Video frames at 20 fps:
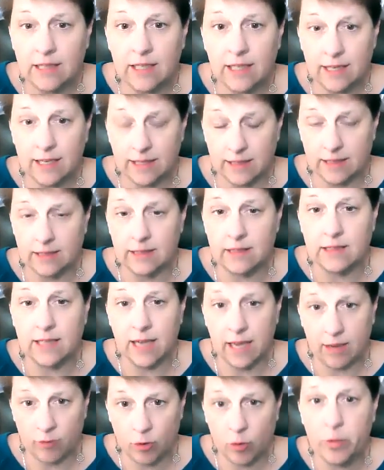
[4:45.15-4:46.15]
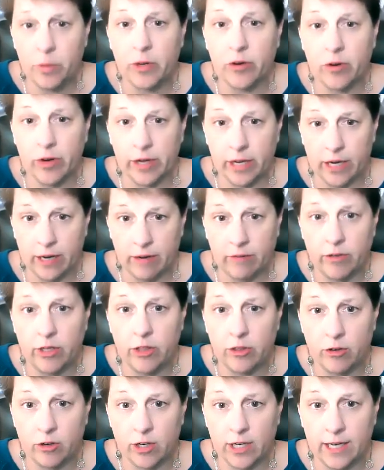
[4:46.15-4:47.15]
it is to have your period every
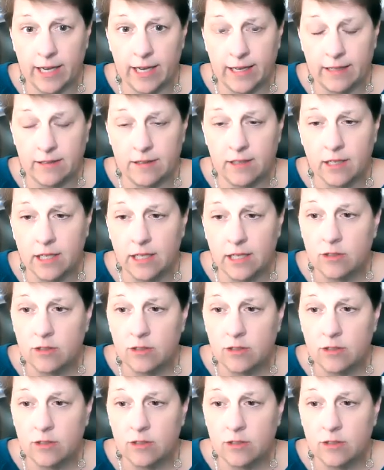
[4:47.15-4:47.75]
30 days.